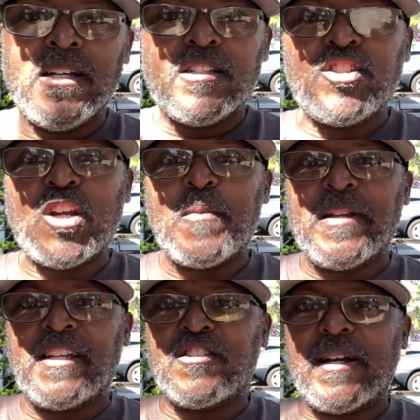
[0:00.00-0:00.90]

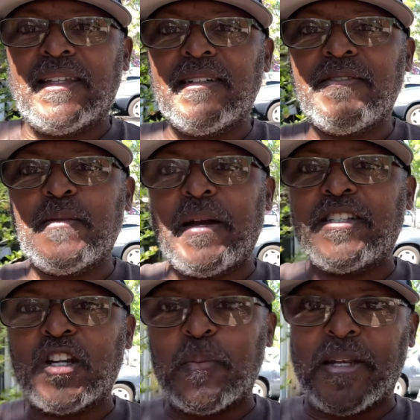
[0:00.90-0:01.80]
sharpening trailer for my
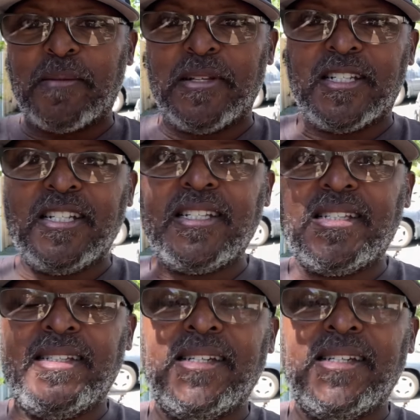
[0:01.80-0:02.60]
sharpening business,